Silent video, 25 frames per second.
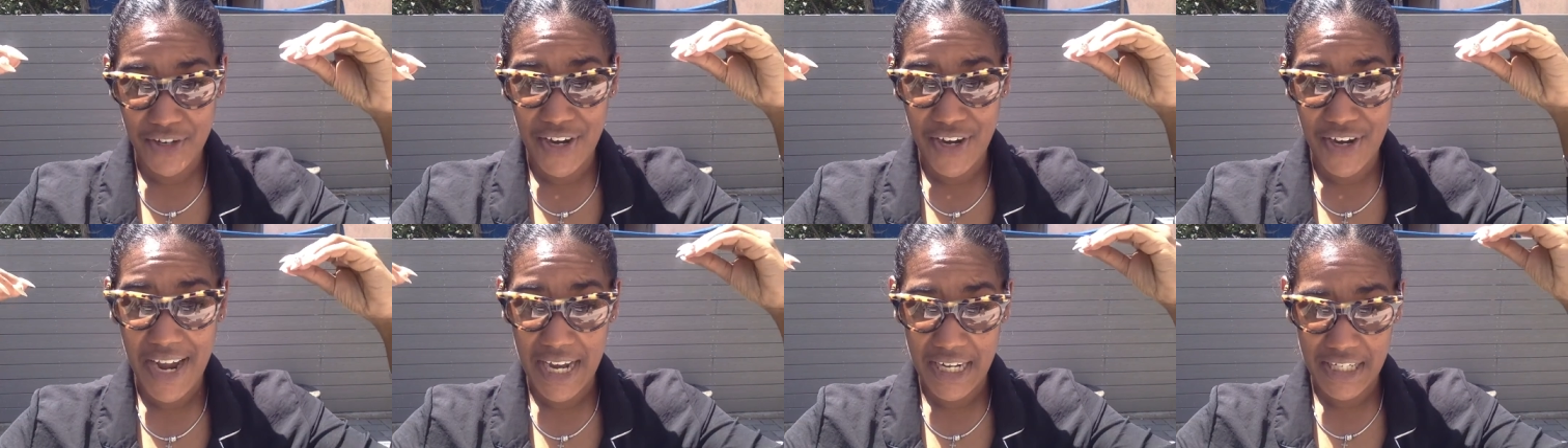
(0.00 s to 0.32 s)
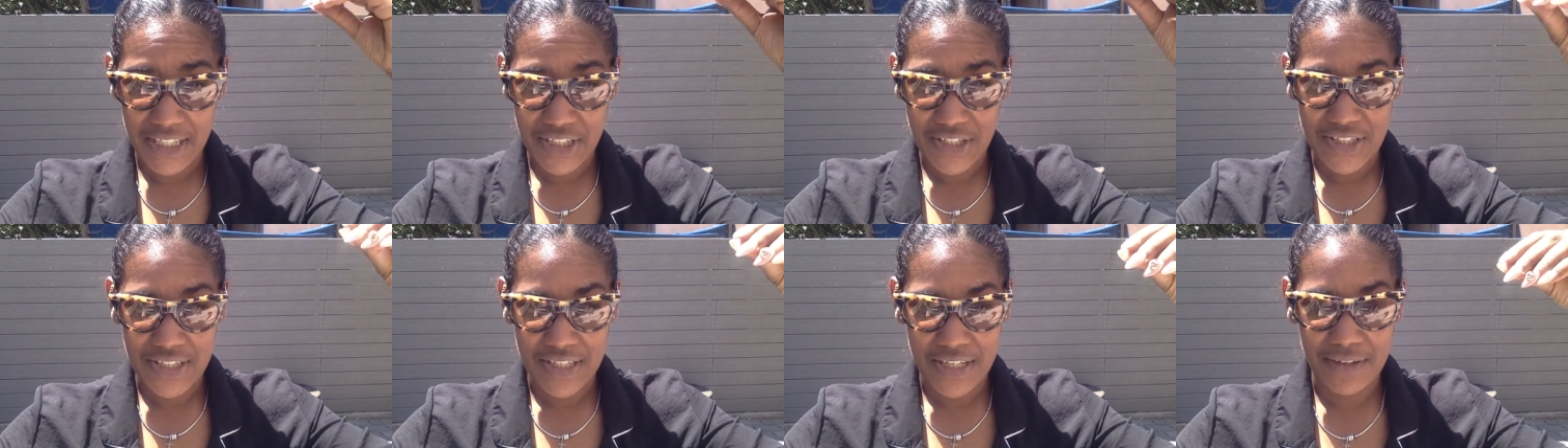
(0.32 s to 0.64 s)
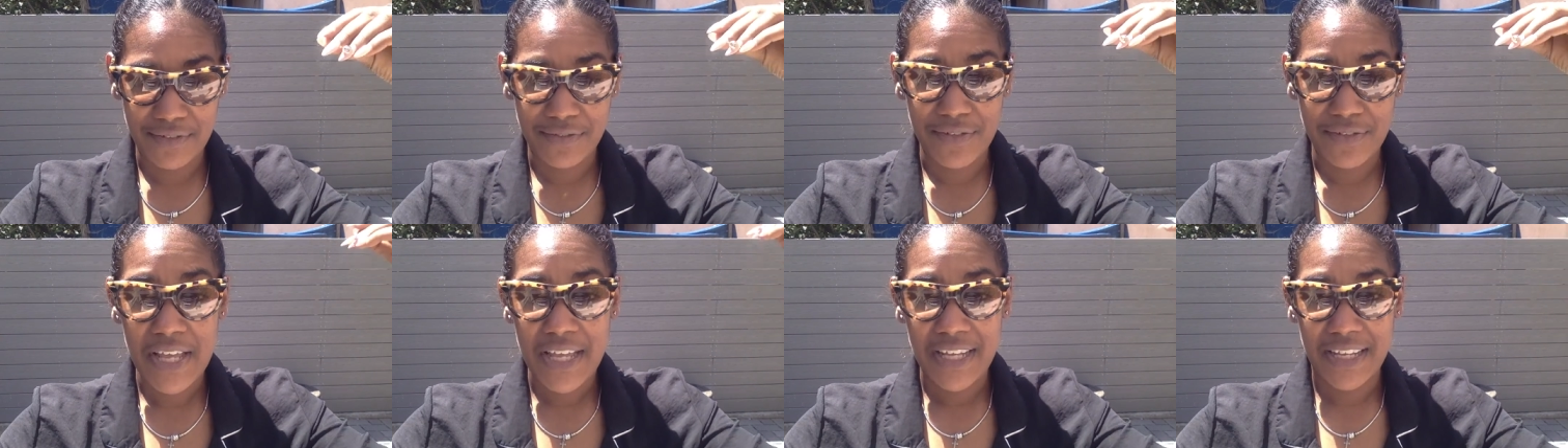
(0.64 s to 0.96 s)
your higher
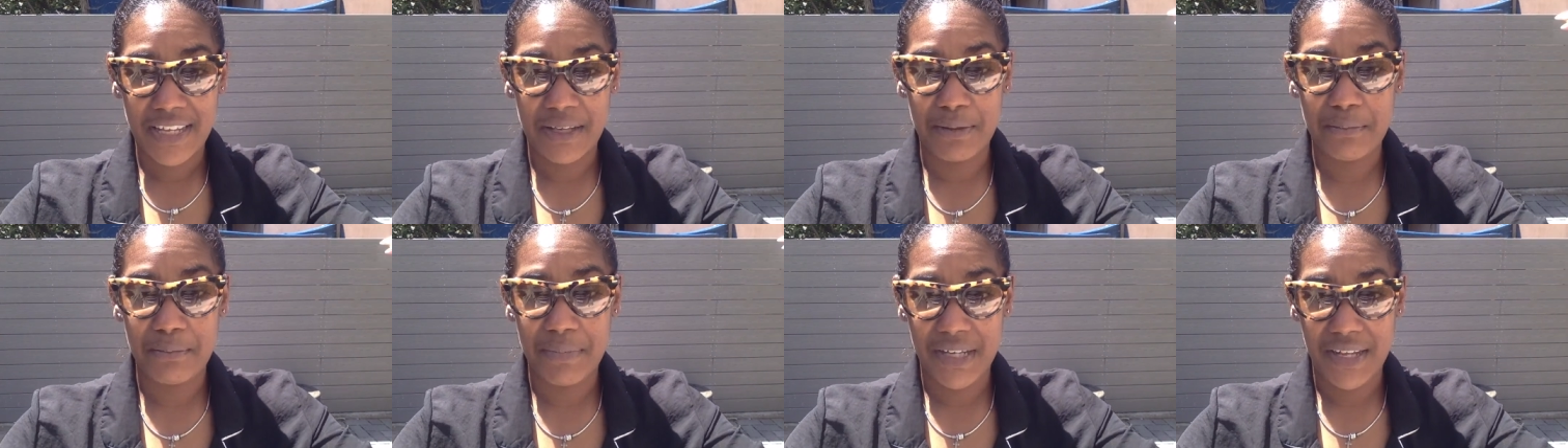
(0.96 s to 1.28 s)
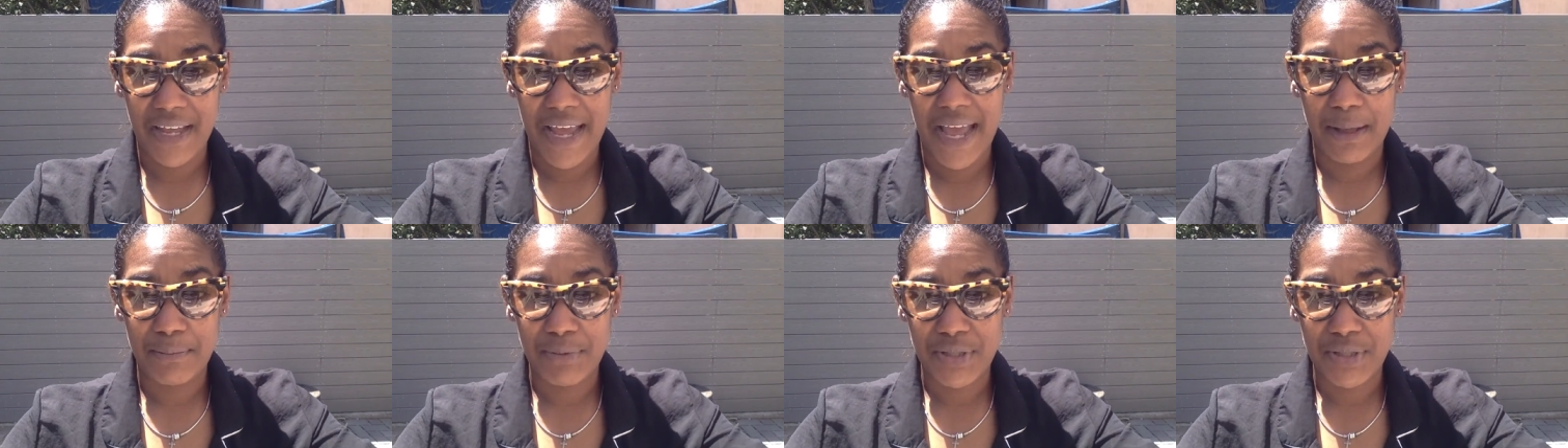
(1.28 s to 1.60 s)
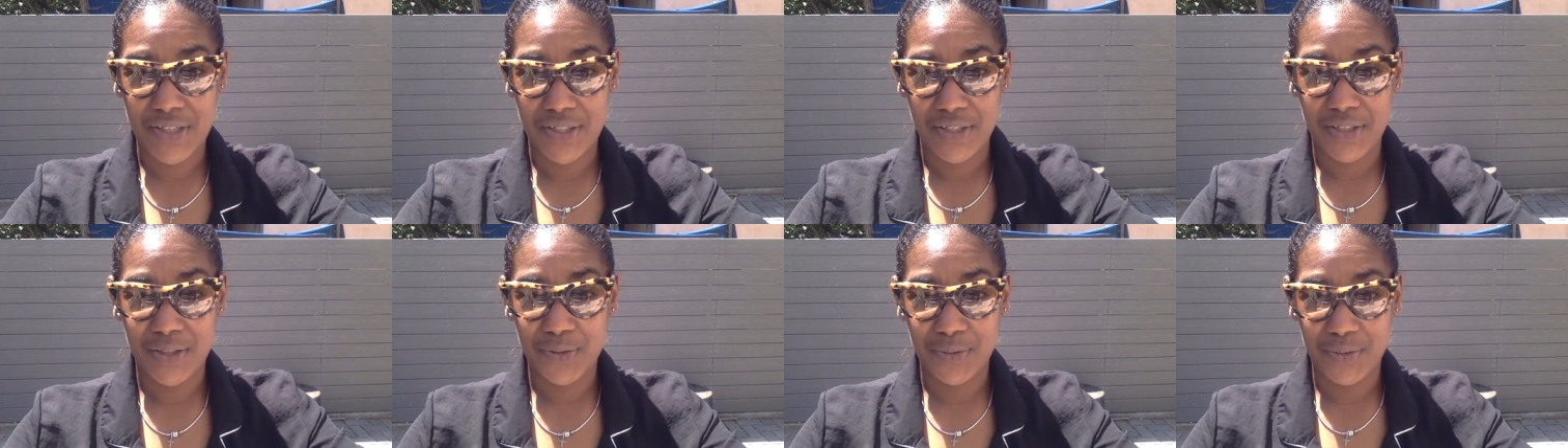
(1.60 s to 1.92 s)
self can be
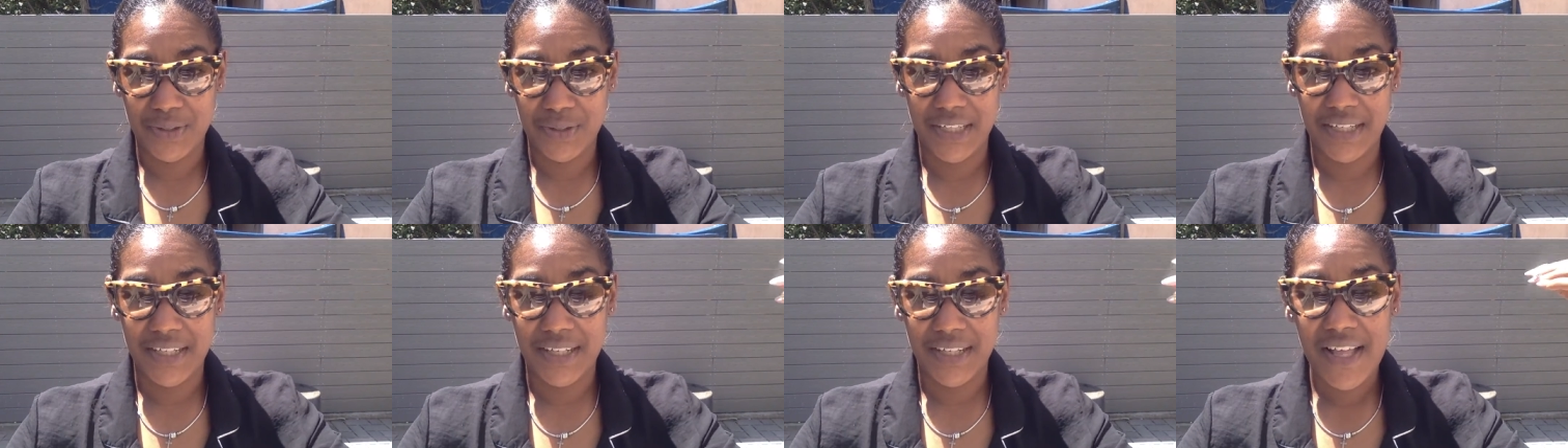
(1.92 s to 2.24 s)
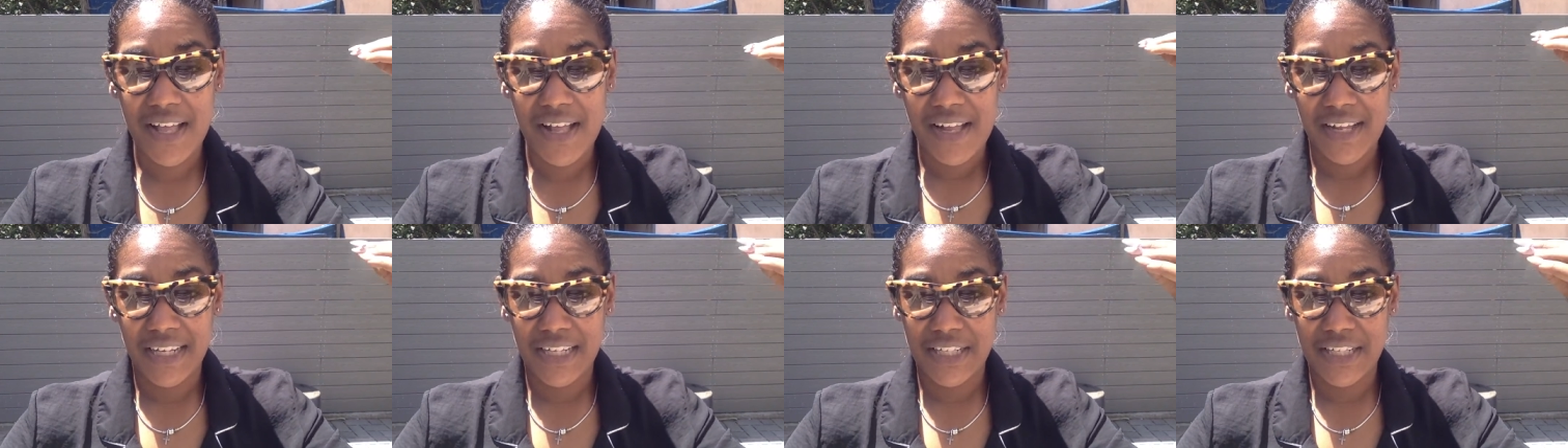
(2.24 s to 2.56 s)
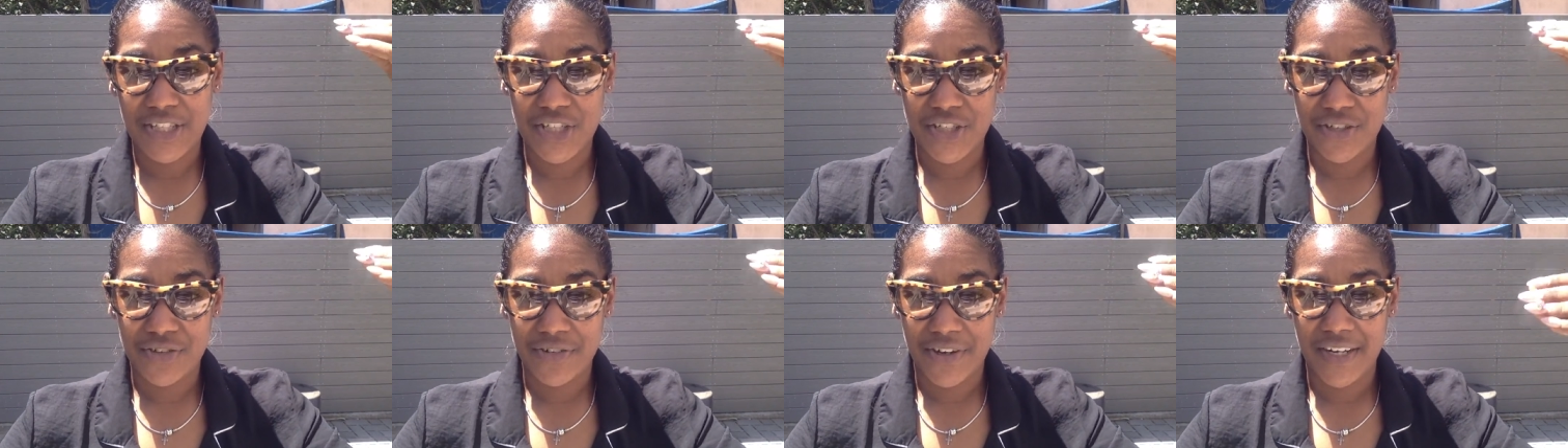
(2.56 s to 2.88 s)
absolutely
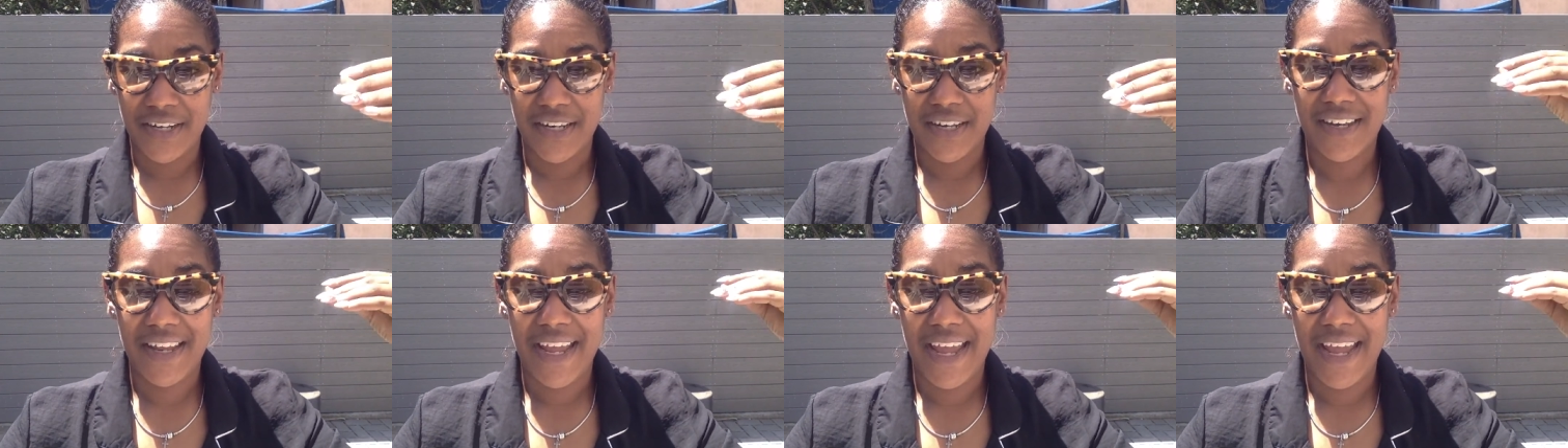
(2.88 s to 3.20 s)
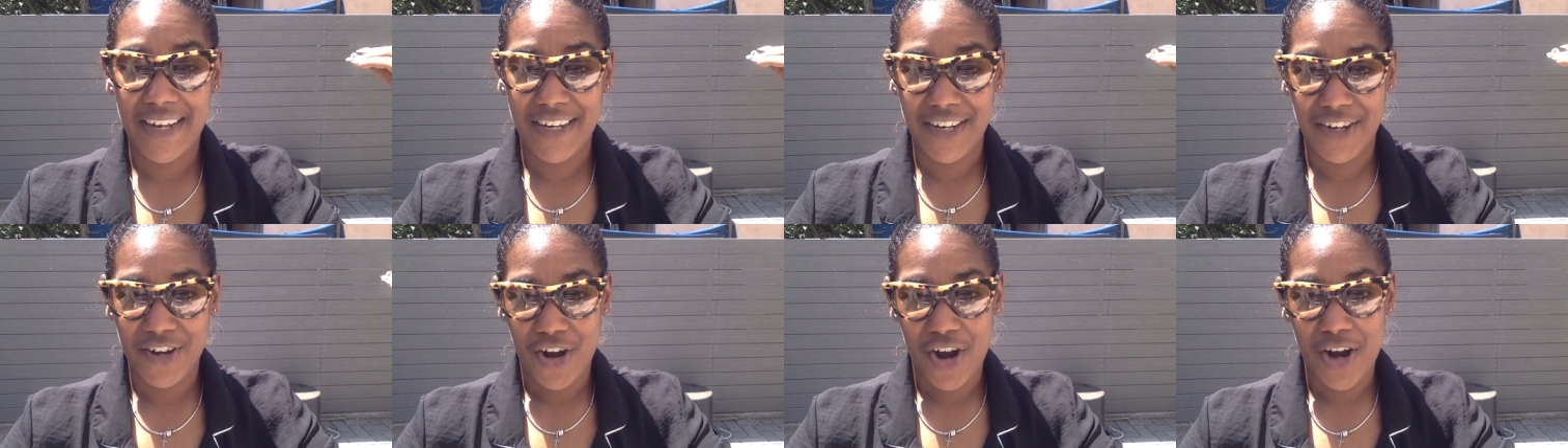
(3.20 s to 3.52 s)
integrated and in